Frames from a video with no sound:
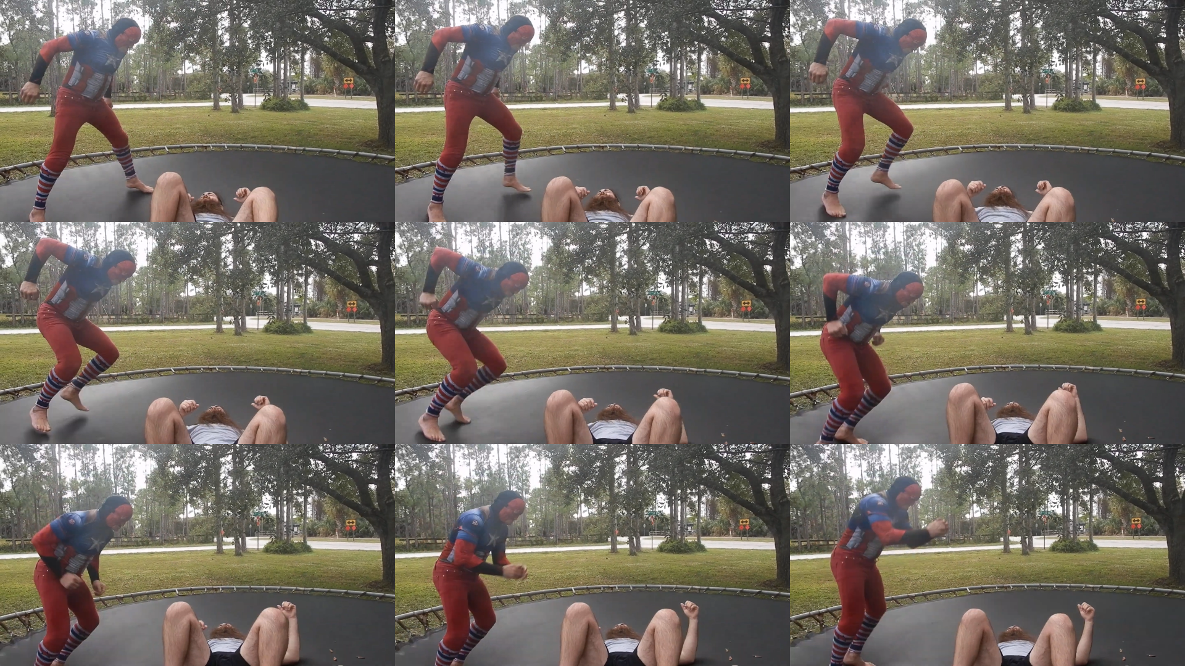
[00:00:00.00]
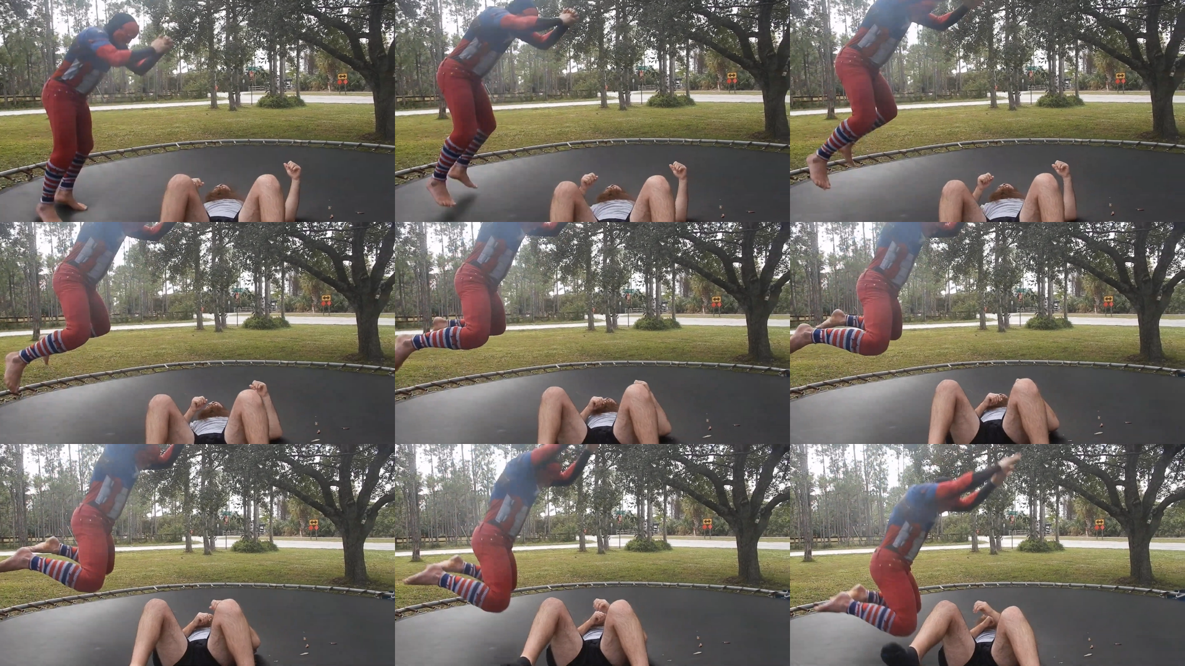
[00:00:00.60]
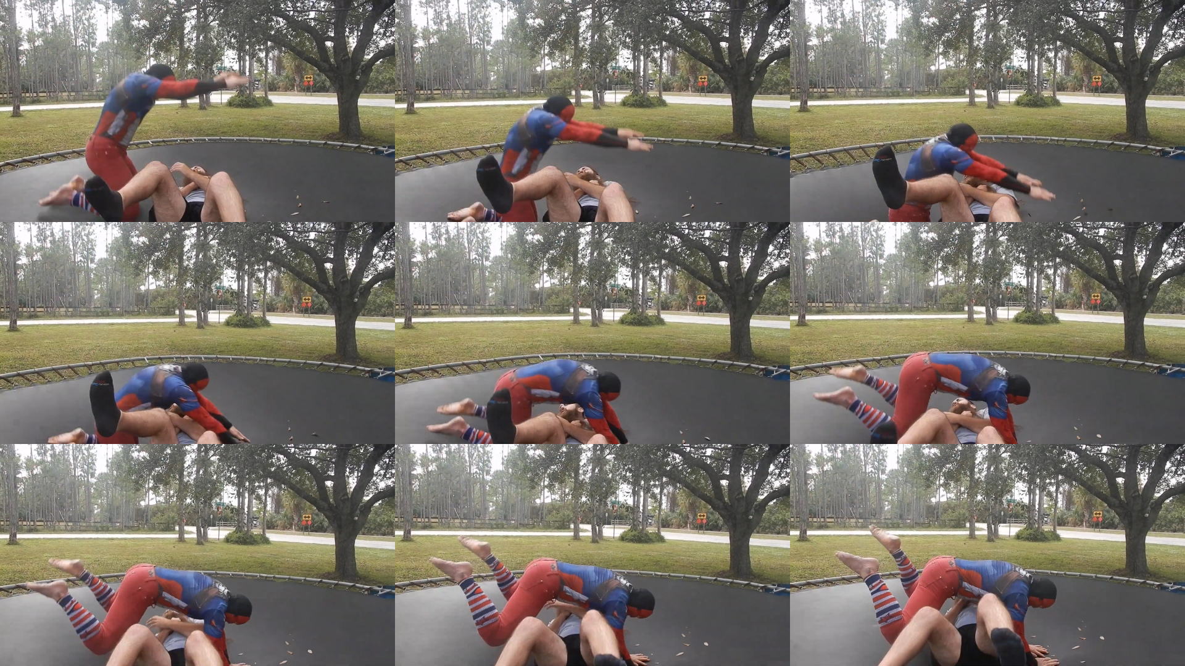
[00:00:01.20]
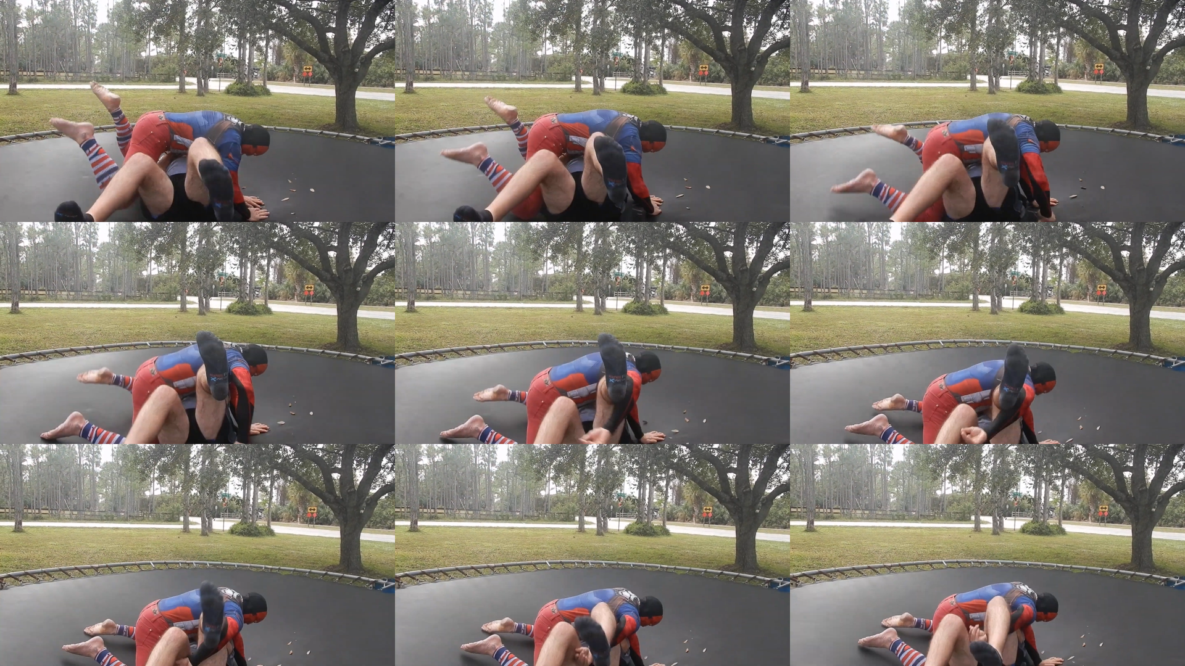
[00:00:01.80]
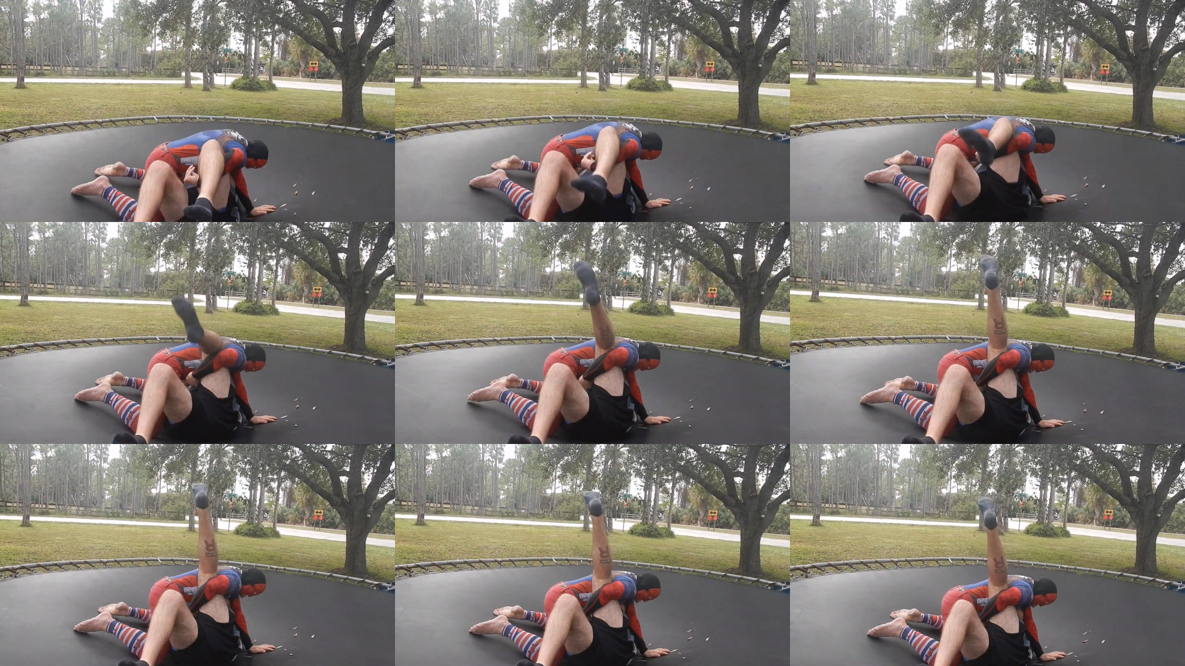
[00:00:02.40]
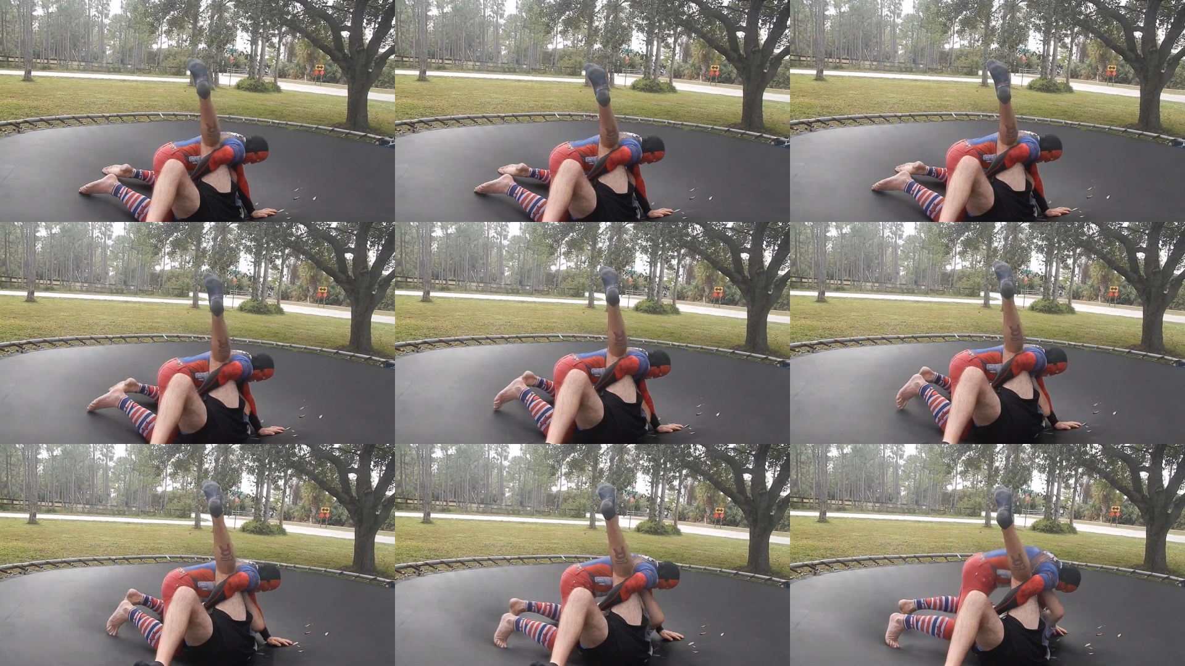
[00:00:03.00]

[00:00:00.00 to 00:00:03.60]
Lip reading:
(no speaker visible)